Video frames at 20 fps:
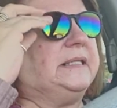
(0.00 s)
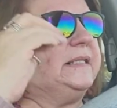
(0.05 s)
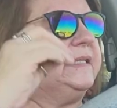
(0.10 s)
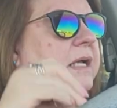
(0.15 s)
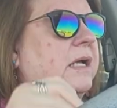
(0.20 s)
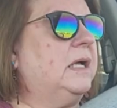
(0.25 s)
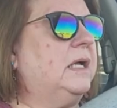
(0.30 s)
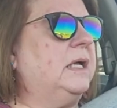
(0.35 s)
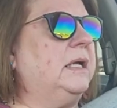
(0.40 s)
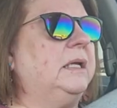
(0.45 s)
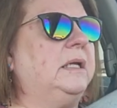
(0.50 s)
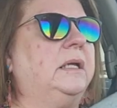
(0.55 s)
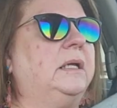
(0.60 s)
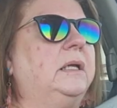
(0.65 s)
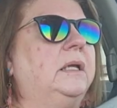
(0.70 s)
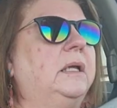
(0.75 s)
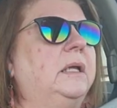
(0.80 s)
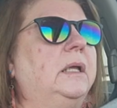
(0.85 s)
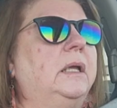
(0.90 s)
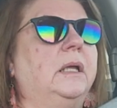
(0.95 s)
son
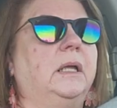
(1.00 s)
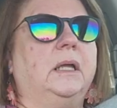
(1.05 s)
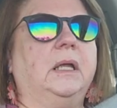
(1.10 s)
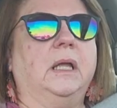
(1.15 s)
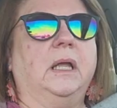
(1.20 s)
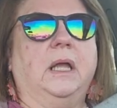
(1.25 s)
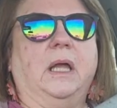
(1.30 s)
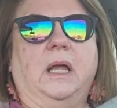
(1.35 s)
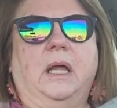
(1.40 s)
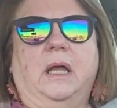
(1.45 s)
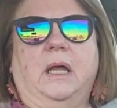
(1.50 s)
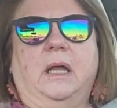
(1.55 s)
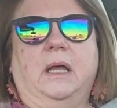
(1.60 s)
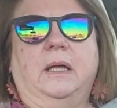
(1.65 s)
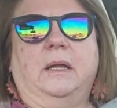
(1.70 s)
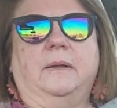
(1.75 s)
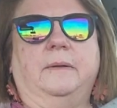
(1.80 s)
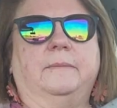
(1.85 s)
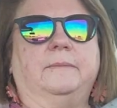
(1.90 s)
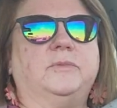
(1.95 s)

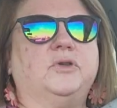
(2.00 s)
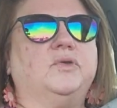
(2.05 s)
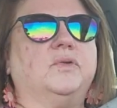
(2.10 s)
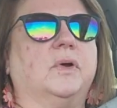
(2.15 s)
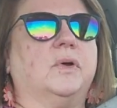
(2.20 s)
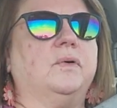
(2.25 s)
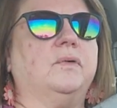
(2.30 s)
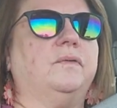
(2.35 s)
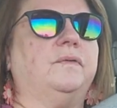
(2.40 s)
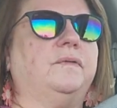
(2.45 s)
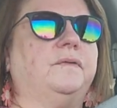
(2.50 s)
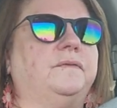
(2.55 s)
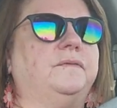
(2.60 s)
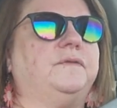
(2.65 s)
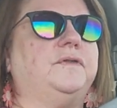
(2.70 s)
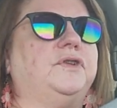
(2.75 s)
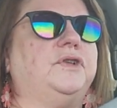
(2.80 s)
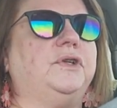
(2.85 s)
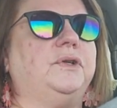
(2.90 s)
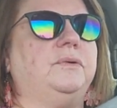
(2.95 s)
um, drove
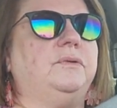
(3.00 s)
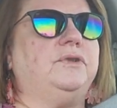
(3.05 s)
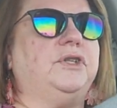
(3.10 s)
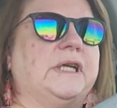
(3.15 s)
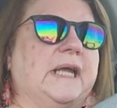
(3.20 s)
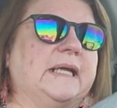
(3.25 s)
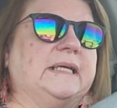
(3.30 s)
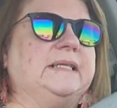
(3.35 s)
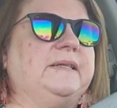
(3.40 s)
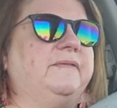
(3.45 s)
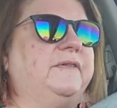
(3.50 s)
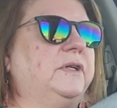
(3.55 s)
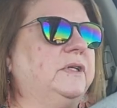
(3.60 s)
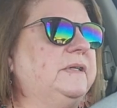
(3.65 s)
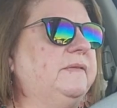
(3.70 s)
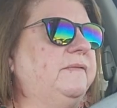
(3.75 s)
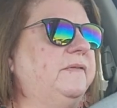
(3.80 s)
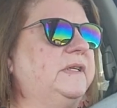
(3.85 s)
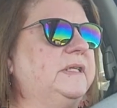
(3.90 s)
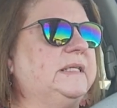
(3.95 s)
to Jacksonville
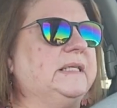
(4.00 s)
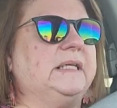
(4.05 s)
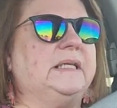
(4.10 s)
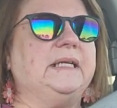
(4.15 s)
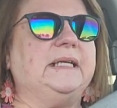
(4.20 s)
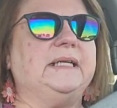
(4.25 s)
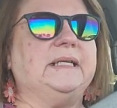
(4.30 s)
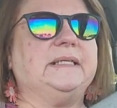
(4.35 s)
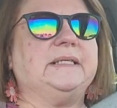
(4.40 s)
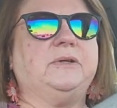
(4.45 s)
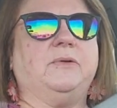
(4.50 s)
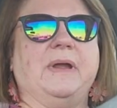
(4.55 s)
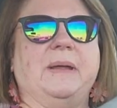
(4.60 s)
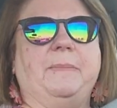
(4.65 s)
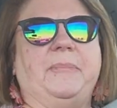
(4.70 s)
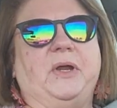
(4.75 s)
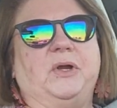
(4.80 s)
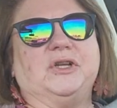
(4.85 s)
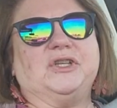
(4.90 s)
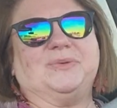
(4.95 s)
to visit his
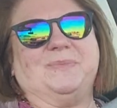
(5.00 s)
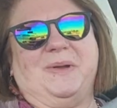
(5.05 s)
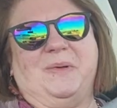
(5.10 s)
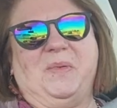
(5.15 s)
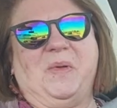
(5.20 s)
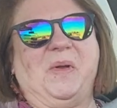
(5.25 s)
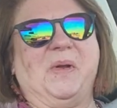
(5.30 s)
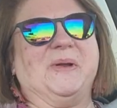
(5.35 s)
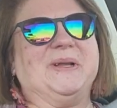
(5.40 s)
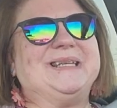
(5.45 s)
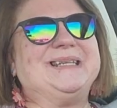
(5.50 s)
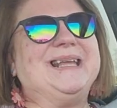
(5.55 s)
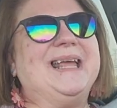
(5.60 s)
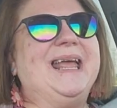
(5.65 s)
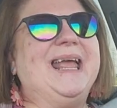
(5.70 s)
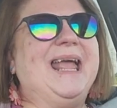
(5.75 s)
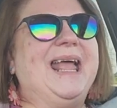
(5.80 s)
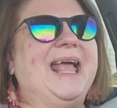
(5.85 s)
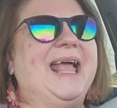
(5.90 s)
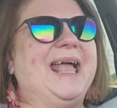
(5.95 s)
grandparents, my parents,
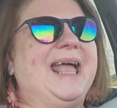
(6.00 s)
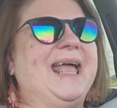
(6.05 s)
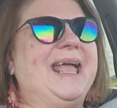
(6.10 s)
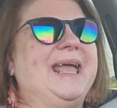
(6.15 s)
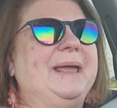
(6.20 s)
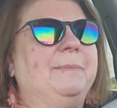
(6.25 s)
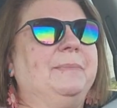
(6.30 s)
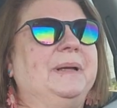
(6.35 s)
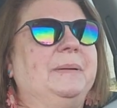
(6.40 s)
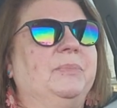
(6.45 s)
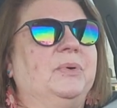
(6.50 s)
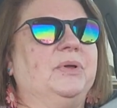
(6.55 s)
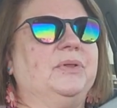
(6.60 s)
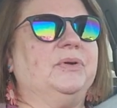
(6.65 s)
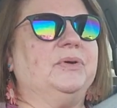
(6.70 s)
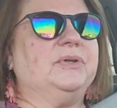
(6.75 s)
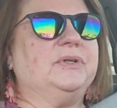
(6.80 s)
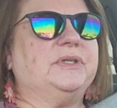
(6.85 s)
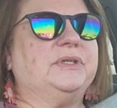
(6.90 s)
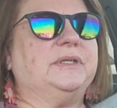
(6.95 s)
and my
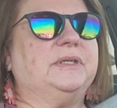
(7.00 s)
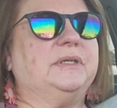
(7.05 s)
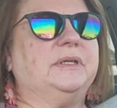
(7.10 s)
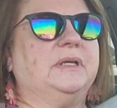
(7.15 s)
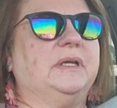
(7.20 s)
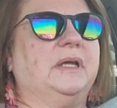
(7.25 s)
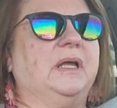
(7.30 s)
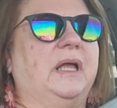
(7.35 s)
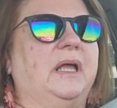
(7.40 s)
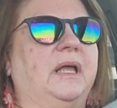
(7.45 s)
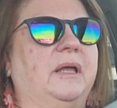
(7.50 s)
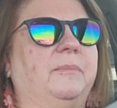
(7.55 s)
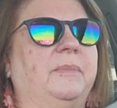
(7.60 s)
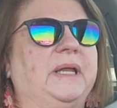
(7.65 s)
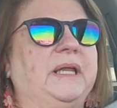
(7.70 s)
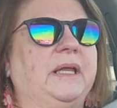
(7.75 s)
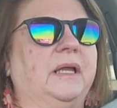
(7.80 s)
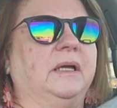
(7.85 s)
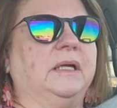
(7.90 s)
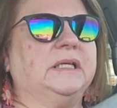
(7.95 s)
brother's, uh,
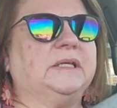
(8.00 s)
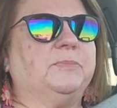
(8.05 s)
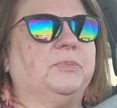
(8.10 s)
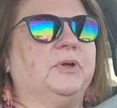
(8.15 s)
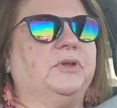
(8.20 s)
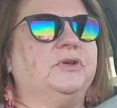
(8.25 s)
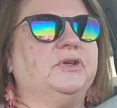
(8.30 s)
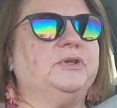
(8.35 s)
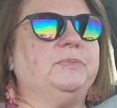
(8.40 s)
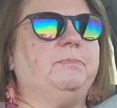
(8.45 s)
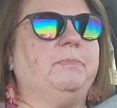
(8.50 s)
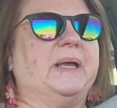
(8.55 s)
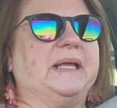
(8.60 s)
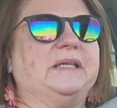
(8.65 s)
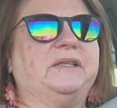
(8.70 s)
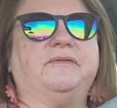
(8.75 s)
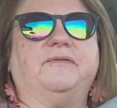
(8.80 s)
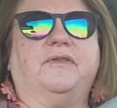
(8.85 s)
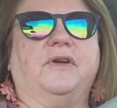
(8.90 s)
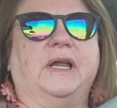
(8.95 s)
my youngest brother's
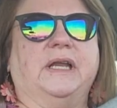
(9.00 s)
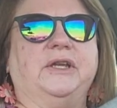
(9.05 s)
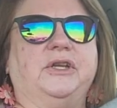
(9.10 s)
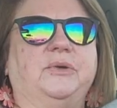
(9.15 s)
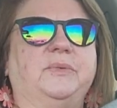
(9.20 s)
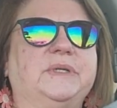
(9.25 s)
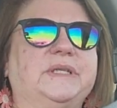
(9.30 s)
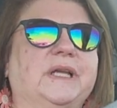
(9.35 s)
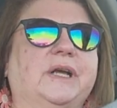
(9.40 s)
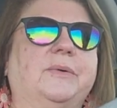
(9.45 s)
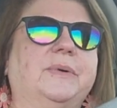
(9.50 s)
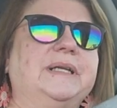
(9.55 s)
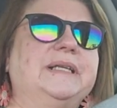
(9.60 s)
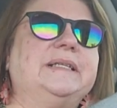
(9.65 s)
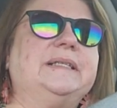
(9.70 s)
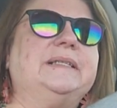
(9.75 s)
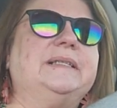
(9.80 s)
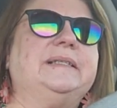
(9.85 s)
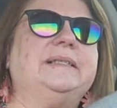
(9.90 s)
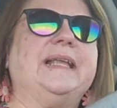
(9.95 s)
best friend who was
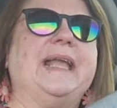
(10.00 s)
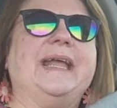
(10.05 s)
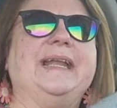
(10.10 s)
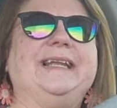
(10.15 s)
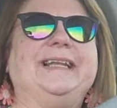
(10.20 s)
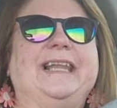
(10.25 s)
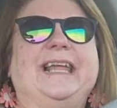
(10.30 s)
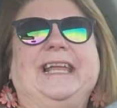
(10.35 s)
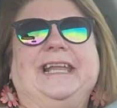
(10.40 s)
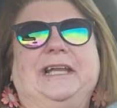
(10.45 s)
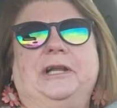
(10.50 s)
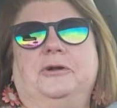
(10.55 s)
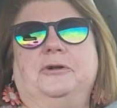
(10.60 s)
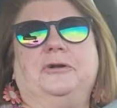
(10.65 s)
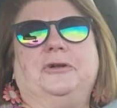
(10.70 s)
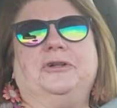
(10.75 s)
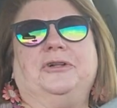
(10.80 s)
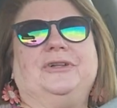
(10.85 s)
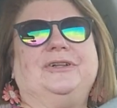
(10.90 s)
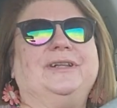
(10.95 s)
always kind of like an
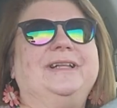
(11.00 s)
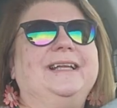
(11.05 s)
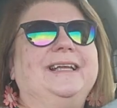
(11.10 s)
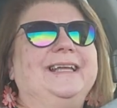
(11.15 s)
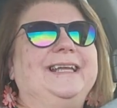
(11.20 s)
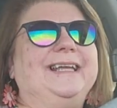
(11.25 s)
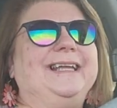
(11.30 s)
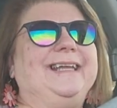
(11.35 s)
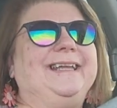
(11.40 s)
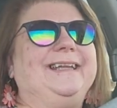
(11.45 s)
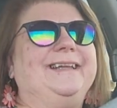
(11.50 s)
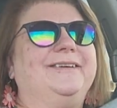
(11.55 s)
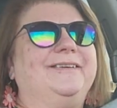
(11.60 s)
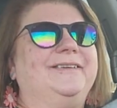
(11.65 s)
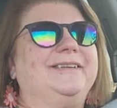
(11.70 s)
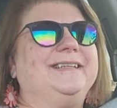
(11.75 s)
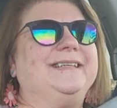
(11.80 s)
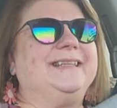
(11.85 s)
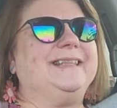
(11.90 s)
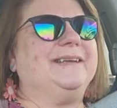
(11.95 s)
uncle, you
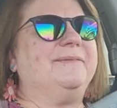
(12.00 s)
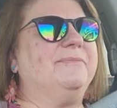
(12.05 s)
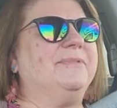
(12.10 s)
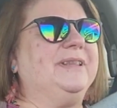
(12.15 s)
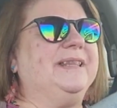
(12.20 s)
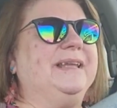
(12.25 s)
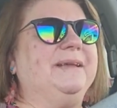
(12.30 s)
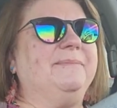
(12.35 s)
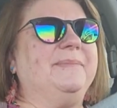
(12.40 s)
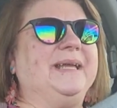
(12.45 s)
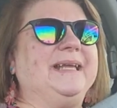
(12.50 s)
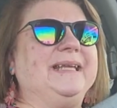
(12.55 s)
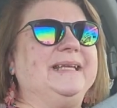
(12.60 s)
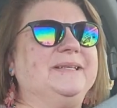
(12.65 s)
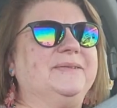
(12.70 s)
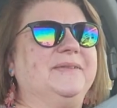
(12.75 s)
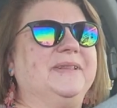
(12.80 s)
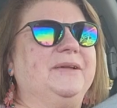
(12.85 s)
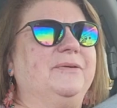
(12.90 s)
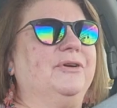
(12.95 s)
know, to them when they, my
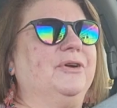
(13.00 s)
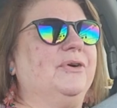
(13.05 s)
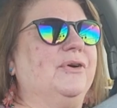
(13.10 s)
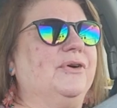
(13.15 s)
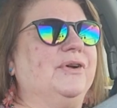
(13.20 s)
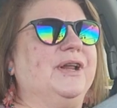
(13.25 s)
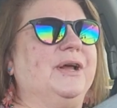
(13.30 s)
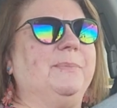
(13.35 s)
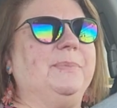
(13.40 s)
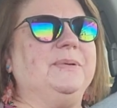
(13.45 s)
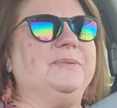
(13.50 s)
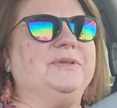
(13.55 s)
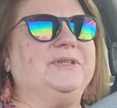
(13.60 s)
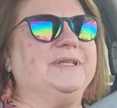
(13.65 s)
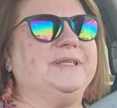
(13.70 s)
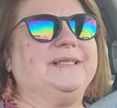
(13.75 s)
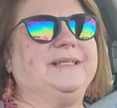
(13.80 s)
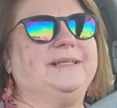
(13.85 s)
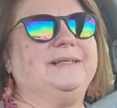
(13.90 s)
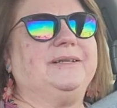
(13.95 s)
kids when they were growing up, he was
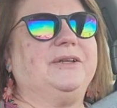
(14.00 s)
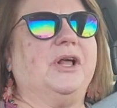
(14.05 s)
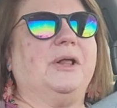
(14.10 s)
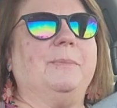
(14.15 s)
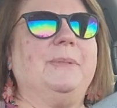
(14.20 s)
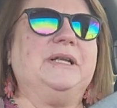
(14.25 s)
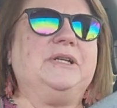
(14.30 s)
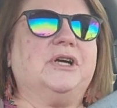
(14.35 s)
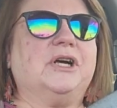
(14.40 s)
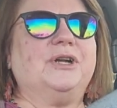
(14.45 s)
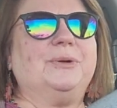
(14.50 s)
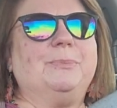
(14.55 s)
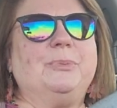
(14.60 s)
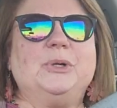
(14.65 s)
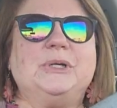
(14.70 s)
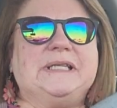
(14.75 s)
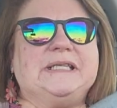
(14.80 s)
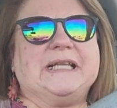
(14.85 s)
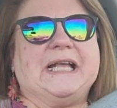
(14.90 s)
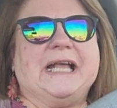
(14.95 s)
just called my daughter
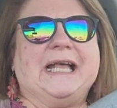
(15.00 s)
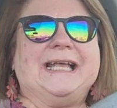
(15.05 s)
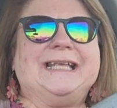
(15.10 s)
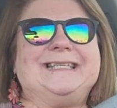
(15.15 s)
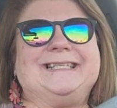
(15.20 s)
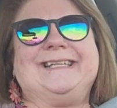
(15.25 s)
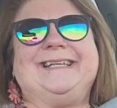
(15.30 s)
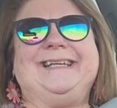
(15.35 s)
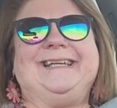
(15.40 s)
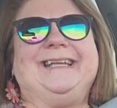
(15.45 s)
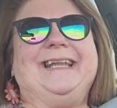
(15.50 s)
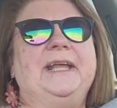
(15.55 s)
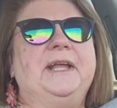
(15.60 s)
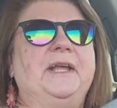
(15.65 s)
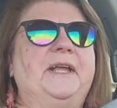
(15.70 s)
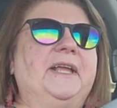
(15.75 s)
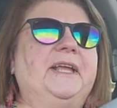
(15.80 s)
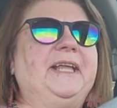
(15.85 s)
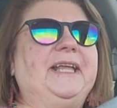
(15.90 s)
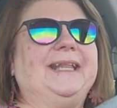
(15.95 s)
princess and
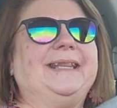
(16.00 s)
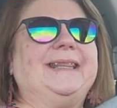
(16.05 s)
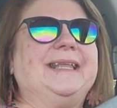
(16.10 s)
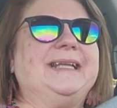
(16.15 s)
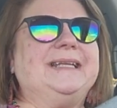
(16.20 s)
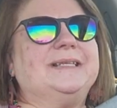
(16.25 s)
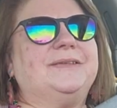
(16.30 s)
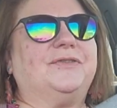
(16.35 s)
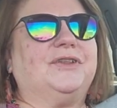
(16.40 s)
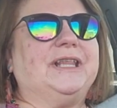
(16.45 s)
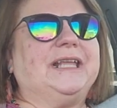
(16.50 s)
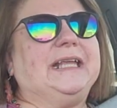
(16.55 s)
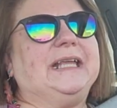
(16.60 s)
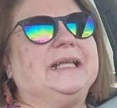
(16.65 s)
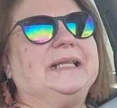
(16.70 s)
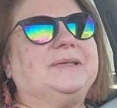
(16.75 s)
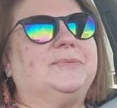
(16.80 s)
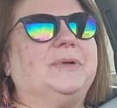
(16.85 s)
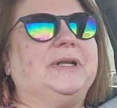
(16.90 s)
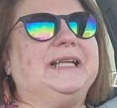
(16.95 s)
he'd get things for the
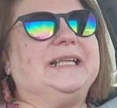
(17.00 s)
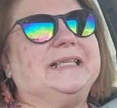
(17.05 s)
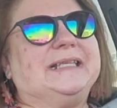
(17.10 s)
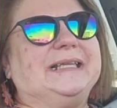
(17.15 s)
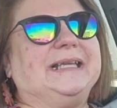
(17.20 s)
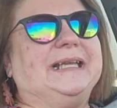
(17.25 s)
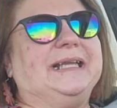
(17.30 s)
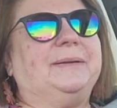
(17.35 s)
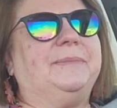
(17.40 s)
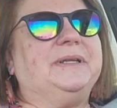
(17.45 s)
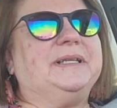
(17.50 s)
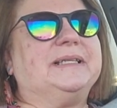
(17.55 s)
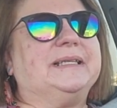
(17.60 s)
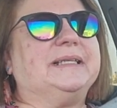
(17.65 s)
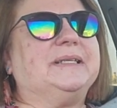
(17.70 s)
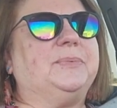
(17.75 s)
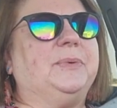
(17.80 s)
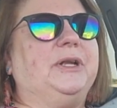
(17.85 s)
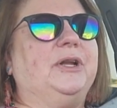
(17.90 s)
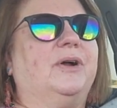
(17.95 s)
kids when he'd see him. He's a
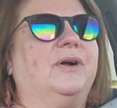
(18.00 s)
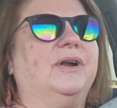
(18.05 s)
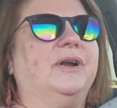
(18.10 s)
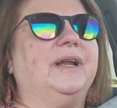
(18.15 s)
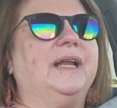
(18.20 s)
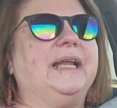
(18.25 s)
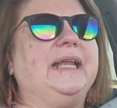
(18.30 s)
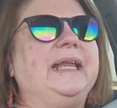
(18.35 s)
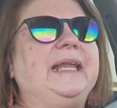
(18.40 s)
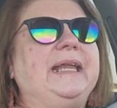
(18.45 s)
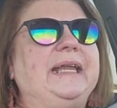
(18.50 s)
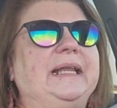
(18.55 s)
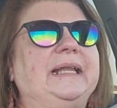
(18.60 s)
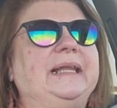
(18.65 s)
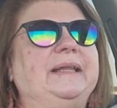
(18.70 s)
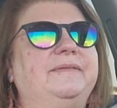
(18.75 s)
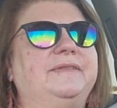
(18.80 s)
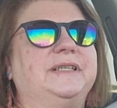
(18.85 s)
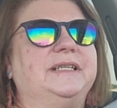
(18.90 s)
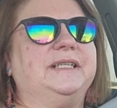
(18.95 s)
sweetheart and he
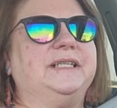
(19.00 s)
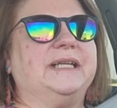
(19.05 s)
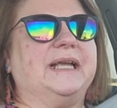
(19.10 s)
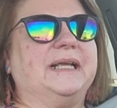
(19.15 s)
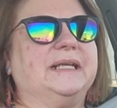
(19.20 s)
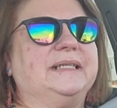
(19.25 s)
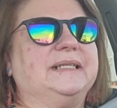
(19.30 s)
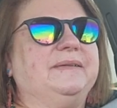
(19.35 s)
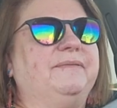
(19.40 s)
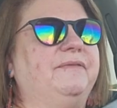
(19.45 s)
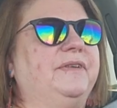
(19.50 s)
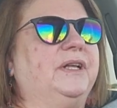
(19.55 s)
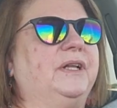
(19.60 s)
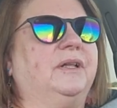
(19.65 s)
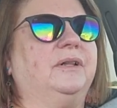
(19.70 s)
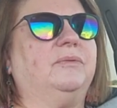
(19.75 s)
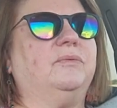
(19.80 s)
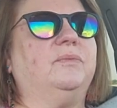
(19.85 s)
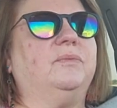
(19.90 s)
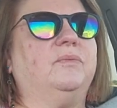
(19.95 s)
lives in
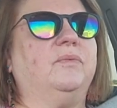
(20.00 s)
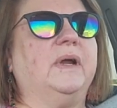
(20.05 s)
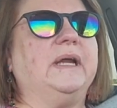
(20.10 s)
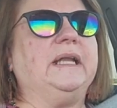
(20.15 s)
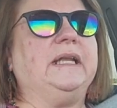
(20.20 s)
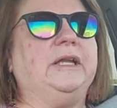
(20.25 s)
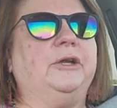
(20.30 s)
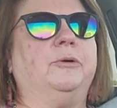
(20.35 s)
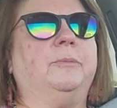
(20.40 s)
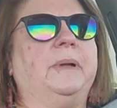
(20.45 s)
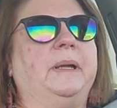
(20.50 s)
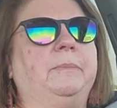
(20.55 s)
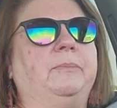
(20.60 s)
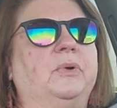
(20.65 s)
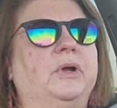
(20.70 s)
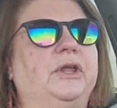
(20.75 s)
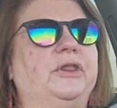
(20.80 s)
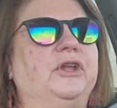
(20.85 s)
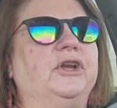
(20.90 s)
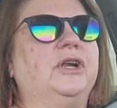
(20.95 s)
Jacksonville right near my
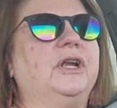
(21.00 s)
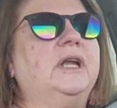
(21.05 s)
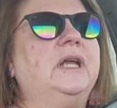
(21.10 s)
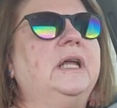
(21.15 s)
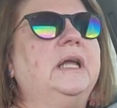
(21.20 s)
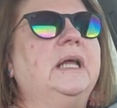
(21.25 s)
brother.